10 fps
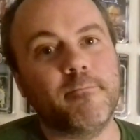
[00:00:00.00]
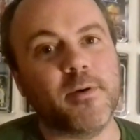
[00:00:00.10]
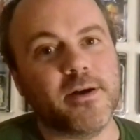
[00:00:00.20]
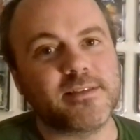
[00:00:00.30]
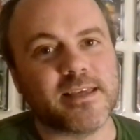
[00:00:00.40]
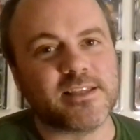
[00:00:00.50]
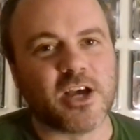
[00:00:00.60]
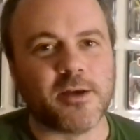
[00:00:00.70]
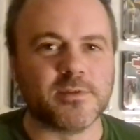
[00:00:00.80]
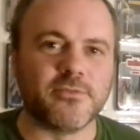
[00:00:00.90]
But in
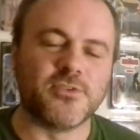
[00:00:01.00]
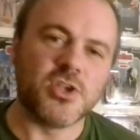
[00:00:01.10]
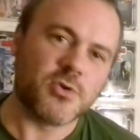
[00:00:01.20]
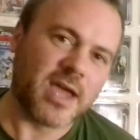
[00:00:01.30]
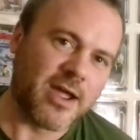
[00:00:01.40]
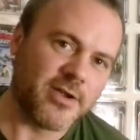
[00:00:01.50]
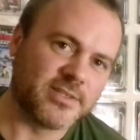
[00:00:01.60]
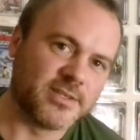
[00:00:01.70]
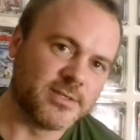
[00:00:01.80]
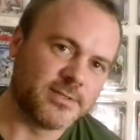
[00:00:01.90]
terms of new
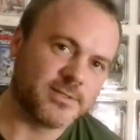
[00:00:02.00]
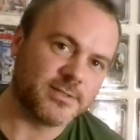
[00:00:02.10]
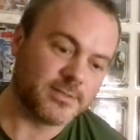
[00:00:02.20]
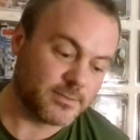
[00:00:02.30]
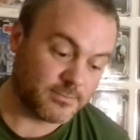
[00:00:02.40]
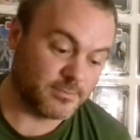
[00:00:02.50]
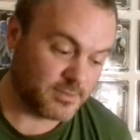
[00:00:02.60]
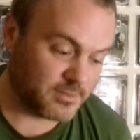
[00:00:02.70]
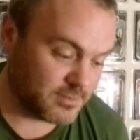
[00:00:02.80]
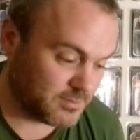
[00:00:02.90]
characters,
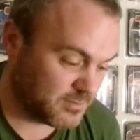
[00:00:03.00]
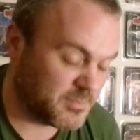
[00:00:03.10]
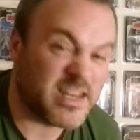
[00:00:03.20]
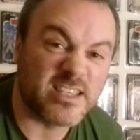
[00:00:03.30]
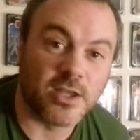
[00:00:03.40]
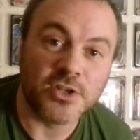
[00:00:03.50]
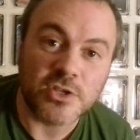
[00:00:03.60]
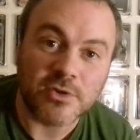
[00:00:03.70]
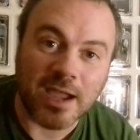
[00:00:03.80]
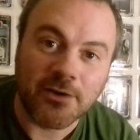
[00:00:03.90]
I mean, he's not a
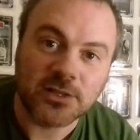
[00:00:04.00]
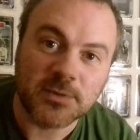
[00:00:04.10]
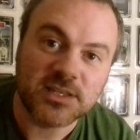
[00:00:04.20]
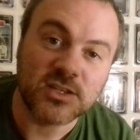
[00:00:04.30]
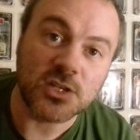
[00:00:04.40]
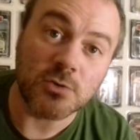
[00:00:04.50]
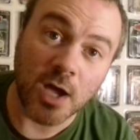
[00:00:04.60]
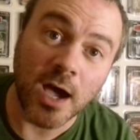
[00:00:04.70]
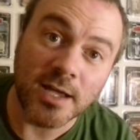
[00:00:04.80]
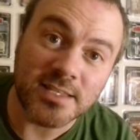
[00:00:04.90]
new character, but it's a new
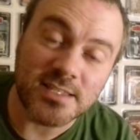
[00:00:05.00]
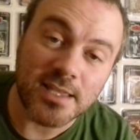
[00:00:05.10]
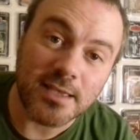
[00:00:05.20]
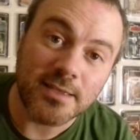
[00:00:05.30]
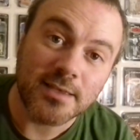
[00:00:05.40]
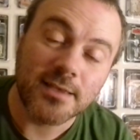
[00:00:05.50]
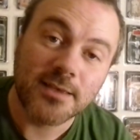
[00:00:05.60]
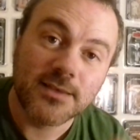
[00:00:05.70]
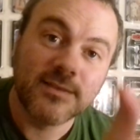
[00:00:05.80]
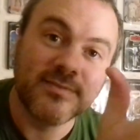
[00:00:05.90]
card, isn't it?
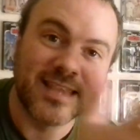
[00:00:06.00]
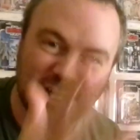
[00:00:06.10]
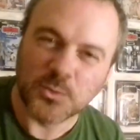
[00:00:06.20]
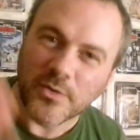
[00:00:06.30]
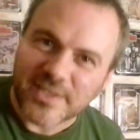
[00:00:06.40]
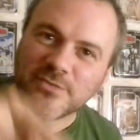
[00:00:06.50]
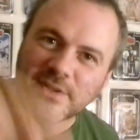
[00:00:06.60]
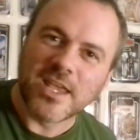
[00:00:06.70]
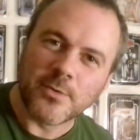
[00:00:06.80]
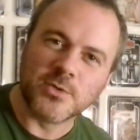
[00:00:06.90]
That's what this
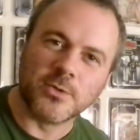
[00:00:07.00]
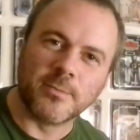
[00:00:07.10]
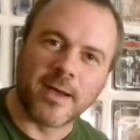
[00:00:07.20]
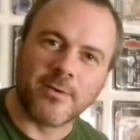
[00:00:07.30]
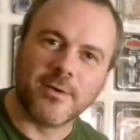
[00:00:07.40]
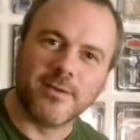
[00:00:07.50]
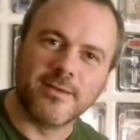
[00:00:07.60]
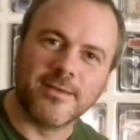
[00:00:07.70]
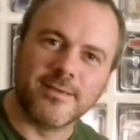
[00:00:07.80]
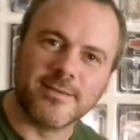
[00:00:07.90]
video is all about.
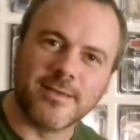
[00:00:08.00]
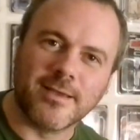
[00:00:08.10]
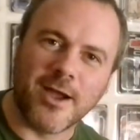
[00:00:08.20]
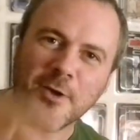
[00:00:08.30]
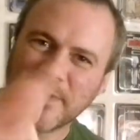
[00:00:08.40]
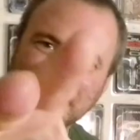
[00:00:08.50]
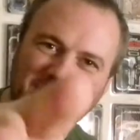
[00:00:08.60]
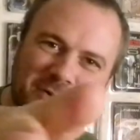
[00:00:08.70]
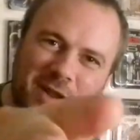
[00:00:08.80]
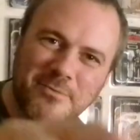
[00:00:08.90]
I hope that's
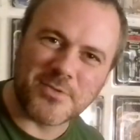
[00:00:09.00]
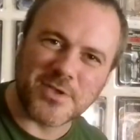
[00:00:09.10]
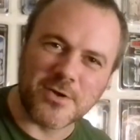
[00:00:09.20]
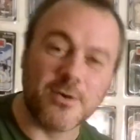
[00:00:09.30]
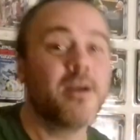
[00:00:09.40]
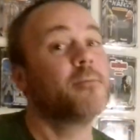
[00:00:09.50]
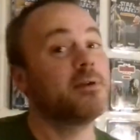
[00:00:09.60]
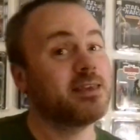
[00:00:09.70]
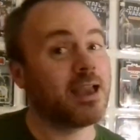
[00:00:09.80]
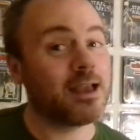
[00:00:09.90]
alright with you,
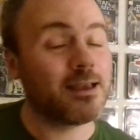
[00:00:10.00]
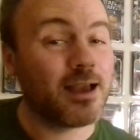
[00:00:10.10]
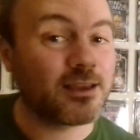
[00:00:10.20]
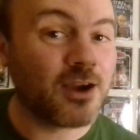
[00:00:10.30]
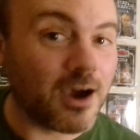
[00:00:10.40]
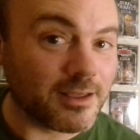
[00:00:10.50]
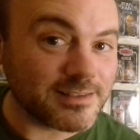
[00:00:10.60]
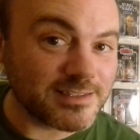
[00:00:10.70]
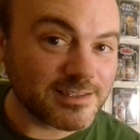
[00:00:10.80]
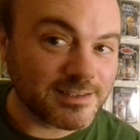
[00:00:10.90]
but yeah, I
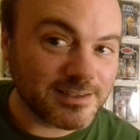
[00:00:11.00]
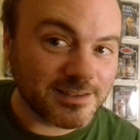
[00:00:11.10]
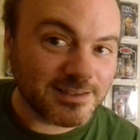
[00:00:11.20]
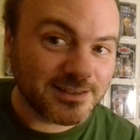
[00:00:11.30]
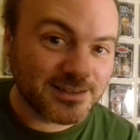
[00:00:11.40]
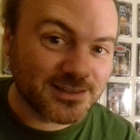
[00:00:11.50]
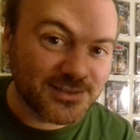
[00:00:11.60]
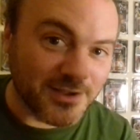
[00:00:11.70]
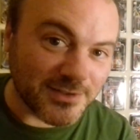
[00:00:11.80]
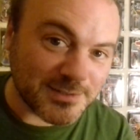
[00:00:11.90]
can't
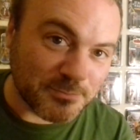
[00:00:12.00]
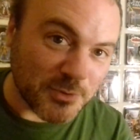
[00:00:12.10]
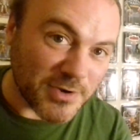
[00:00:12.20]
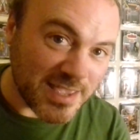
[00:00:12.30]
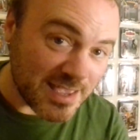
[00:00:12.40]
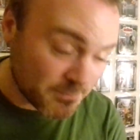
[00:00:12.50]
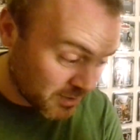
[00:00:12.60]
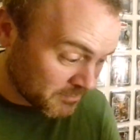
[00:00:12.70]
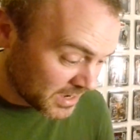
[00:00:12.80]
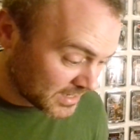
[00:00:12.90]
not put him
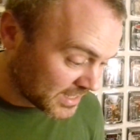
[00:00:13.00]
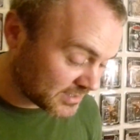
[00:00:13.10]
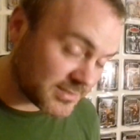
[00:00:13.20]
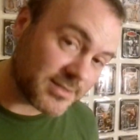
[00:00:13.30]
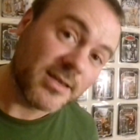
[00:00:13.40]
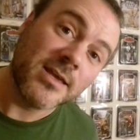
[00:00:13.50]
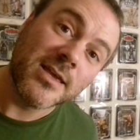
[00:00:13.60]
on my list.